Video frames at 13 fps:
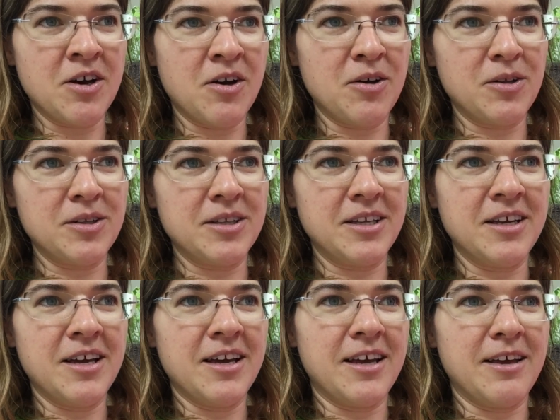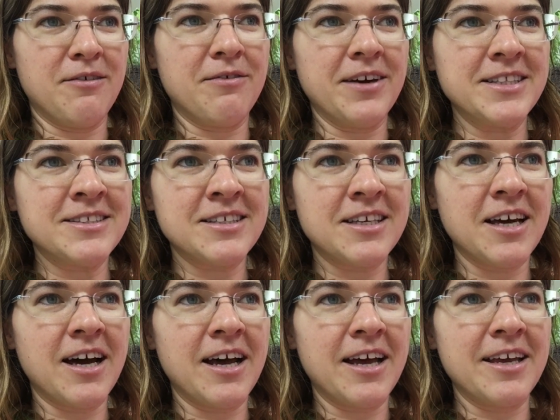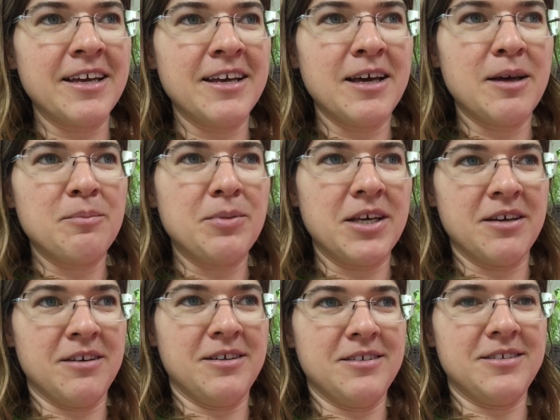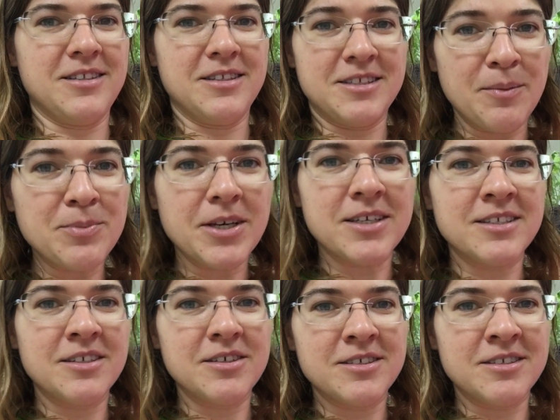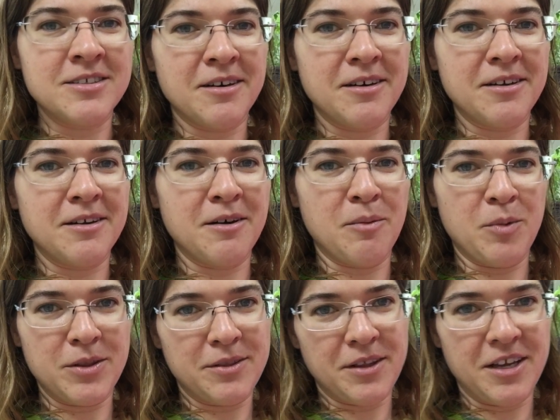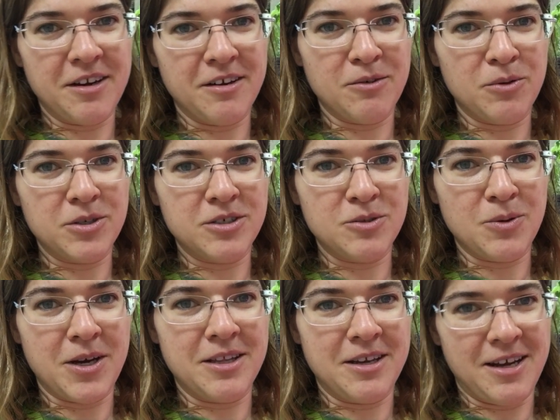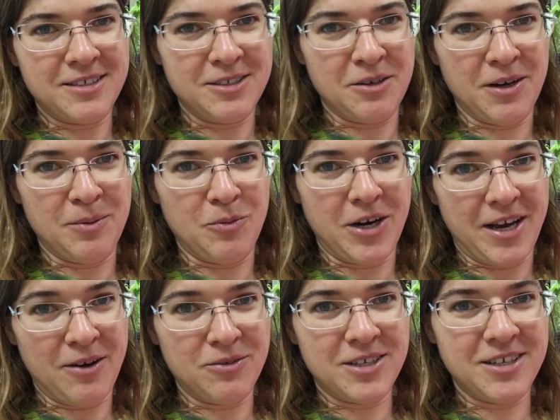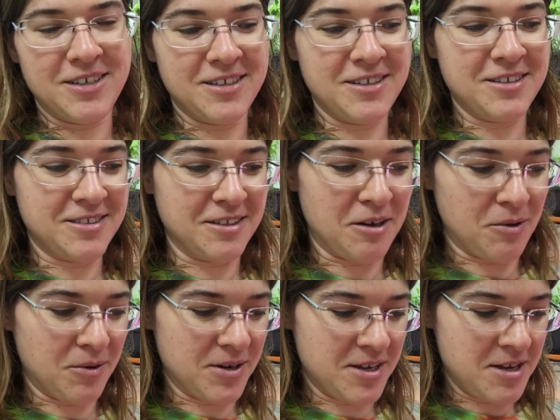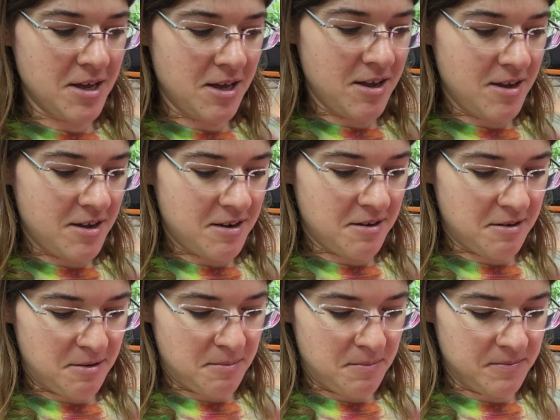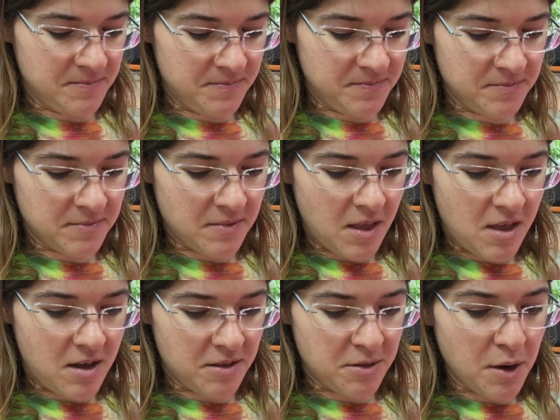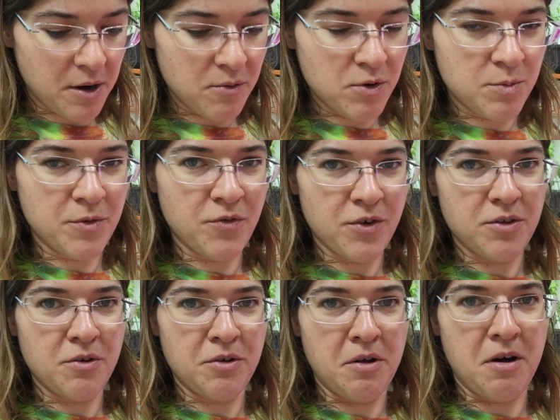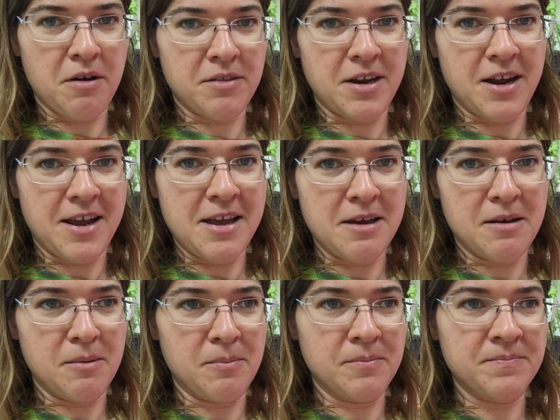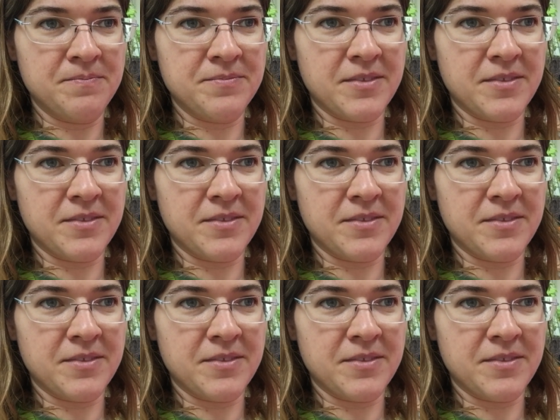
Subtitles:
called a fence guy, because the septic still isn't done a month later, which is why the nasty gram went out. So I thought I would be further along than I am.